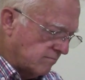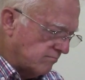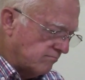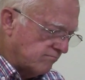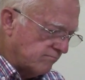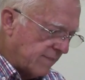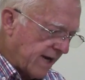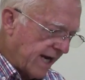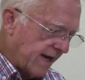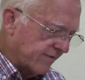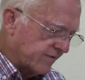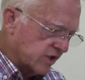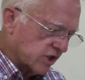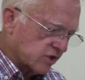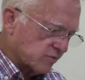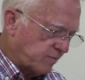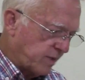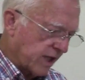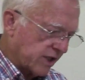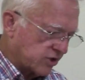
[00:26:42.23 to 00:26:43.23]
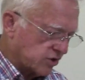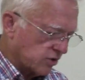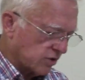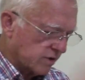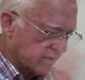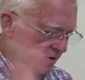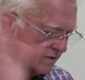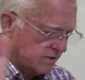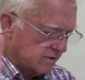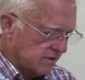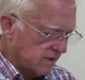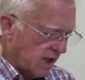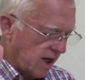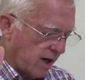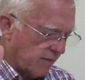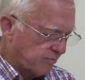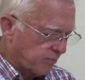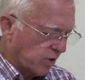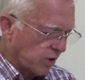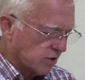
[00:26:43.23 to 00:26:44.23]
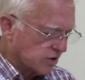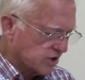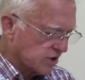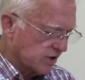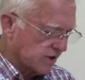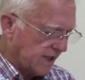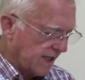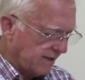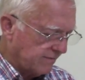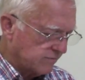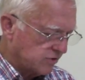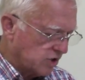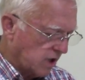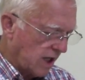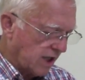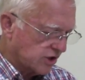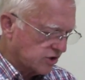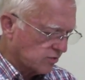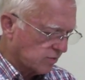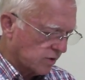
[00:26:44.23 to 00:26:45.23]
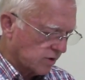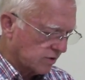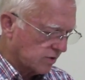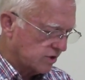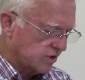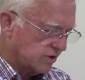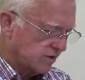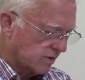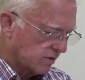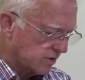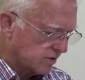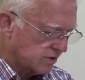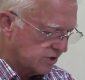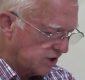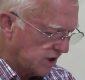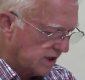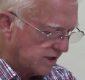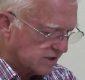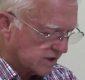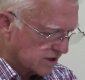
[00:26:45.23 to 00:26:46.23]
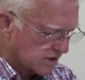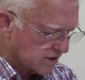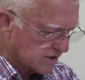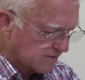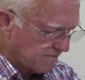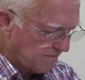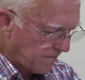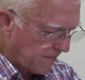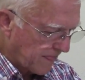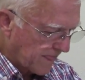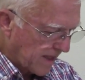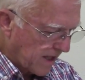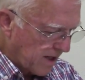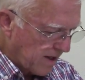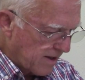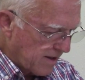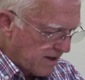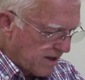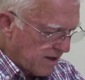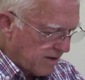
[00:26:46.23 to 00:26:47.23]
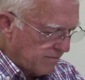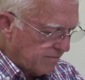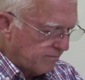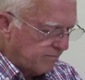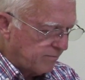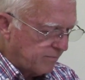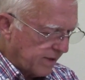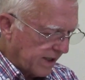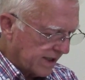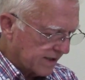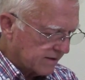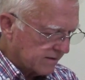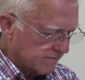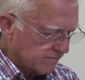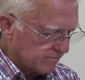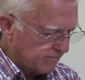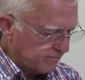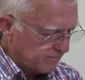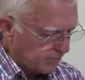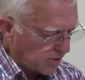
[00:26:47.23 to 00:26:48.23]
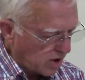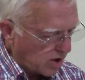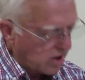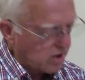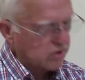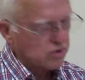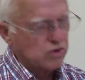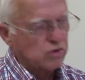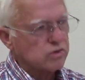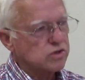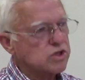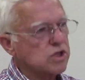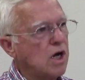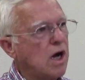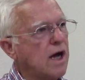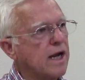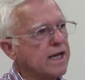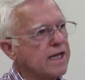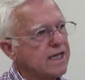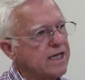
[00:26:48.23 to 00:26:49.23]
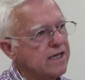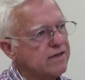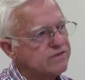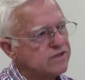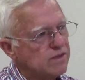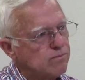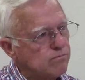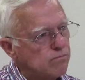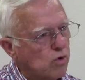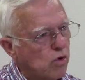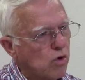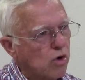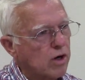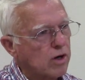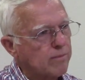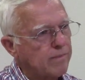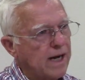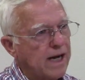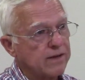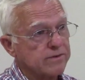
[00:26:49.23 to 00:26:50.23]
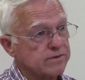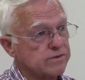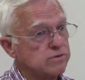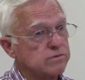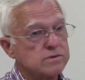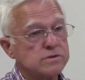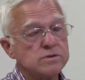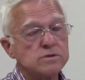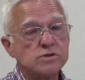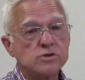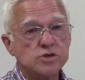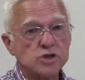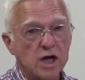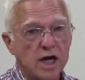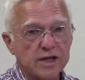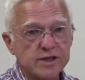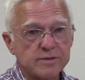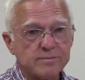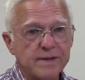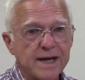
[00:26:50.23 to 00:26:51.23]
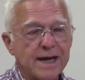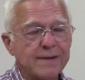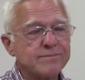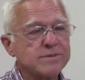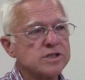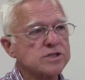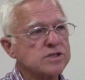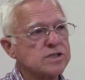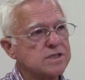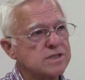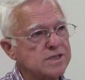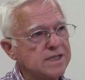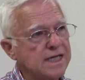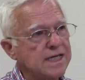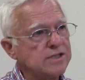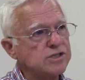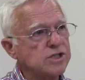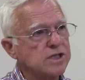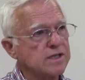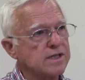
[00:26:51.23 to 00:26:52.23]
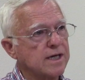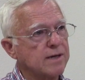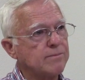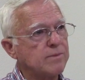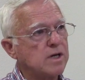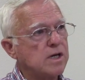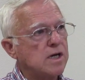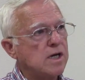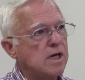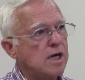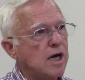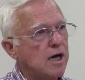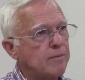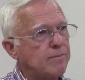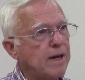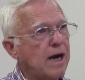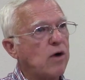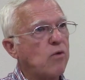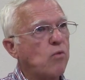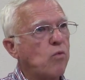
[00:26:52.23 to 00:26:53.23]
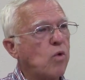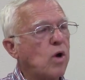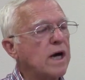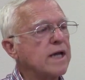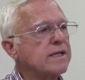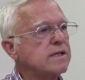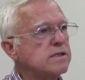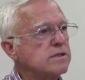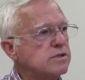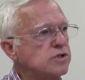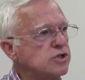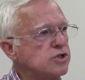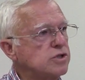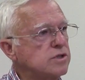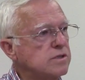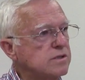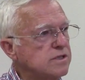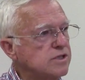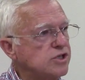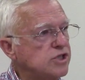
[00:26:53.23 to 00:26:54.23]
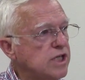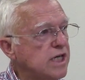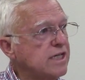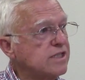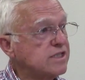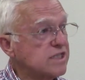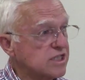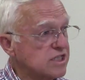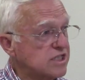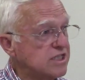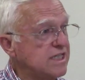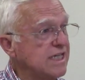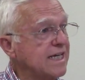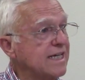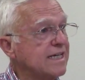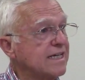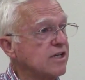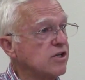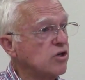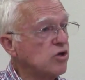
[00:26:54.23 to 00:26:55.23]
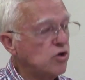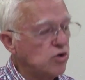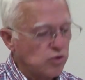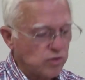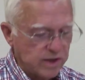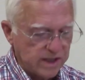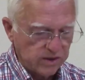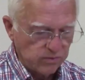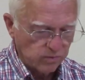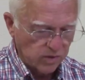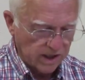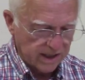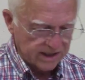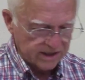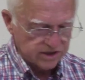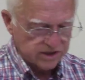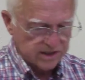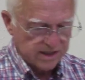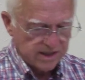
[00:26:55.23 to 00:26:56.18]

may have just pictured a person named Joshua or, or Jesus. But Paul goes on and gives him more about John the Baptist and teaching them about what Jesus did and who he was.